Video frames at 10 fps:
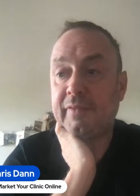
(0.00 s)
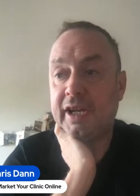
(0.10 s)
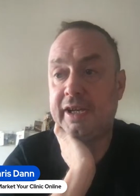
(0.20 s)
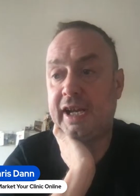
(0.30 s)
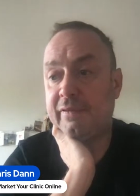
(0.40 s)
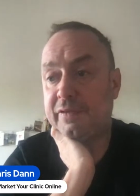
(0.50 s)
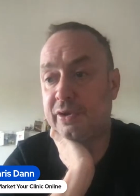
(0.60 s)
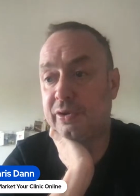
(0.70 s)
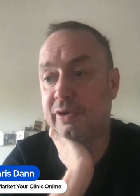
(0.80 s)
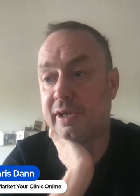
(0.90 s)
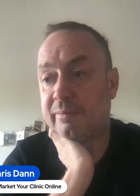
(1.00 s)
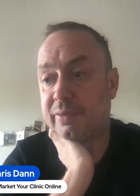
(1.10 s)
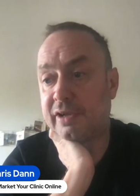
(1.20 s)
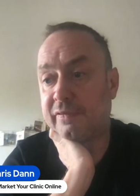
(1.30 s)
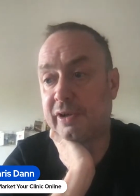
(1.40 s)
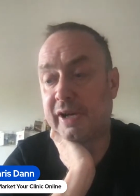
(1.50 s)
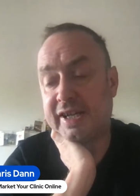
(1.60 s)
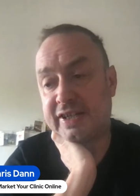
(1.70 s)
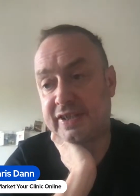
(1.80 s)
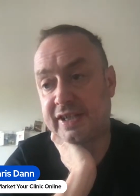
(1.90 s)
and have your profile
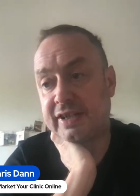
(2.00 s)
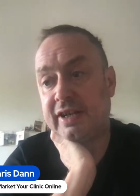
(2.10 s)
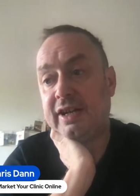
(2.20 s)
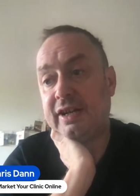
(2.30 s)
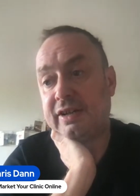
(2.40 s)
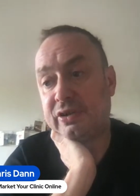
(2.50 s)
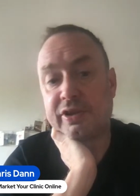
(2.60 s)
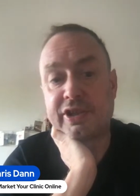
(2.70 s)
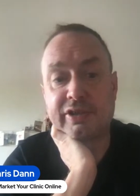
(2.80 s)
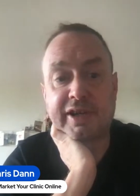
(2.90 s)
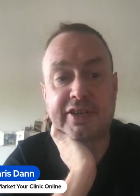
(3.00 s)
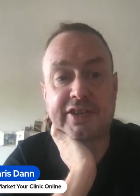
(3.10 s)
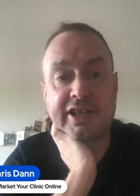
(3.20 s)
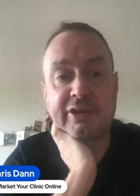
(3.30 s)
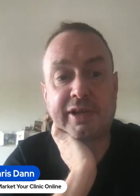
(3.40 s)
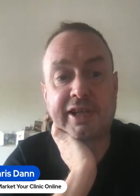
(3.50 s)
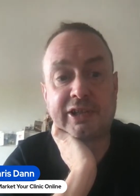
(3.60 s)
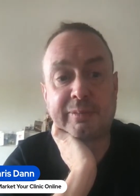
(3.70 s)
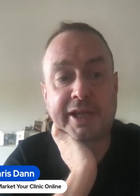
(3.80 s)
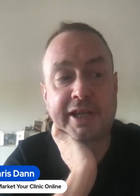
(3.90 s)
edited, dock your SEO a
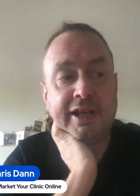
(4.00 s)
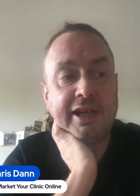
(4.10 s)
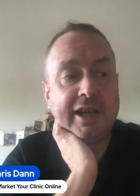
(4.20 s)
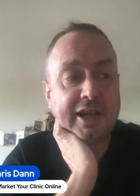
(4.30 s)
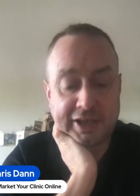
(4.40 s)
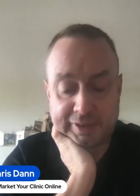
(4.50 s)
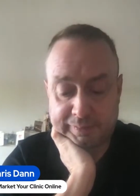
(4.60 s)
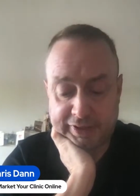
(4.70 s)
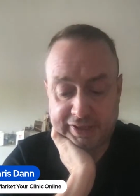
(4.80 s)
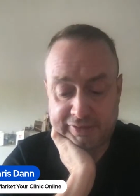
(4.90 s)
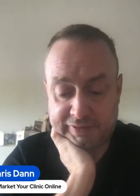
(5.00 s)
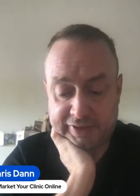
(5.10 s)
little bit. In